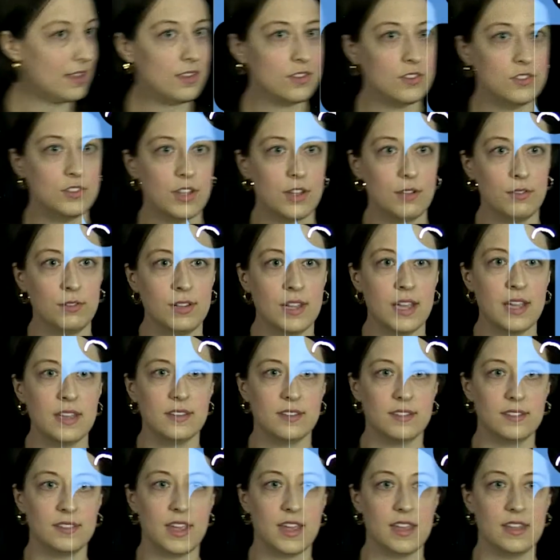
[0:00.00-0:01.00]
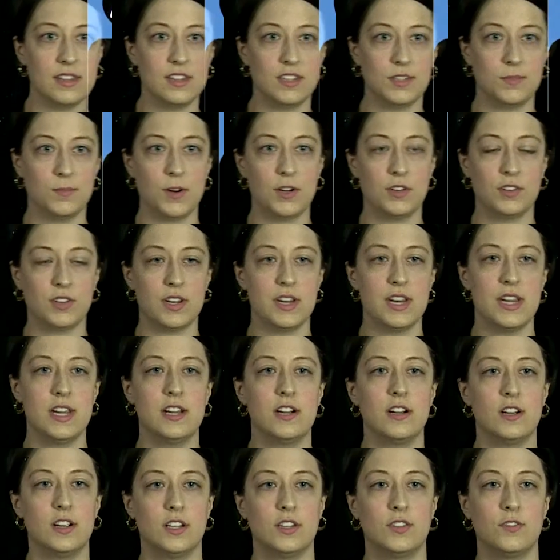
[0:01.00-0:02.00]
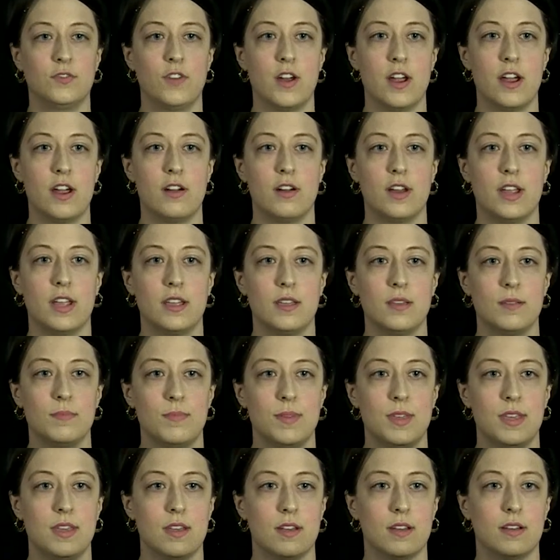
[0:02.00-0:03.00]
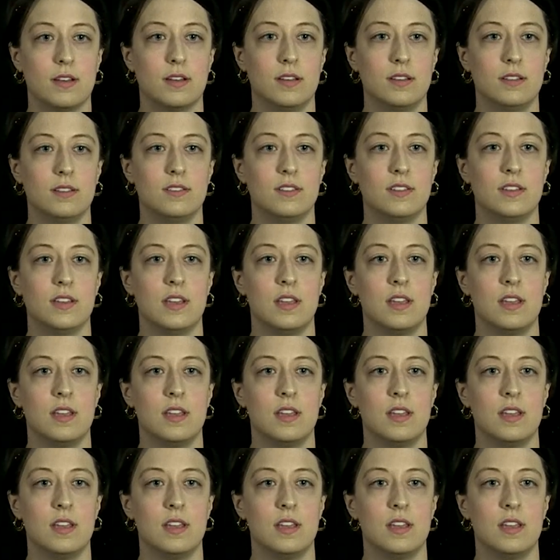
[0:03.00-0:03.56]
So let's say this person here is frowning because,